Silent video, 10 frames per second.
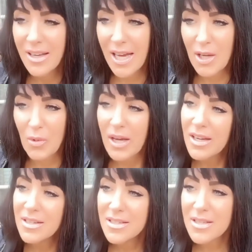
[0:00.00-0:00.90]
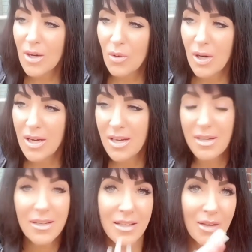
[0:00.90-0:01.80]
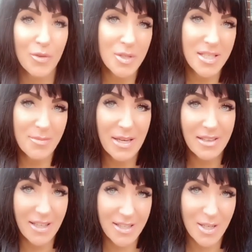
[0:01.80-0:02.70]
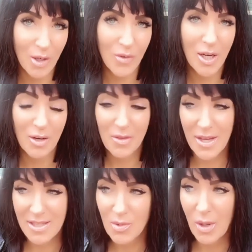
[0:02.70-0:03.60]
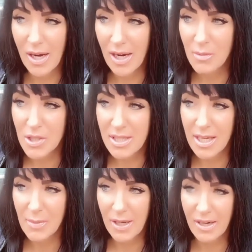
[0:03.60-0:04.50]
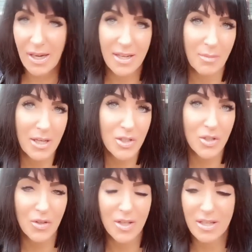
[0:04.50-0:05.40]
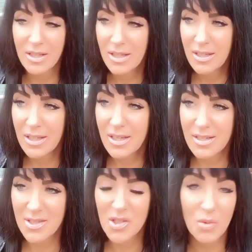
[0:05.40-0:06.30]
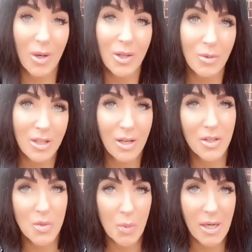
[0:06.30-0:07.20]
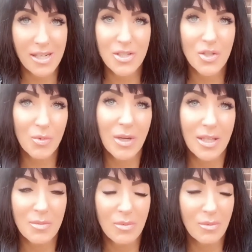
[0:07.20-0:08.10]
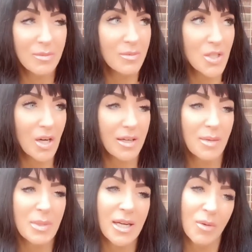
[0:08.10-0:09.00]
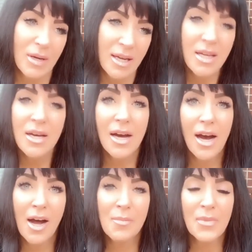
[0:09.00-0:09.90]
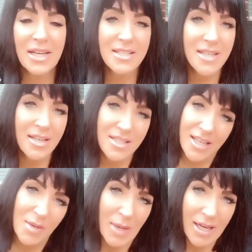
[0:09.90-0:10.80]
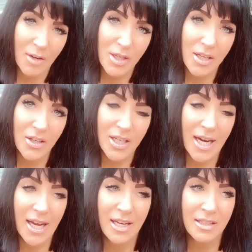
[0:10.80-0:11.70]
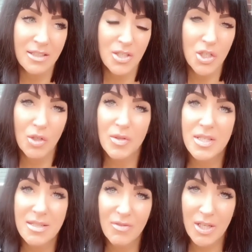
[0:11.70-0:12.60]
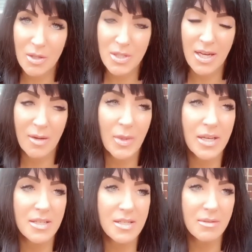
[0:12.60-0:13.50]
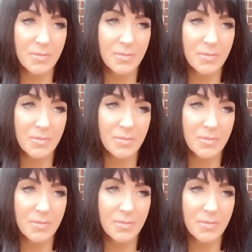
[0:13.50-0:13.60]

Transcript: anyway, so if you see me glancing over here, that's why. I'm just keeping an eye to make sure that he doesn't swallow a large branch while I'm talking. But anyway, um, I decided to come back out here and shoot this video today because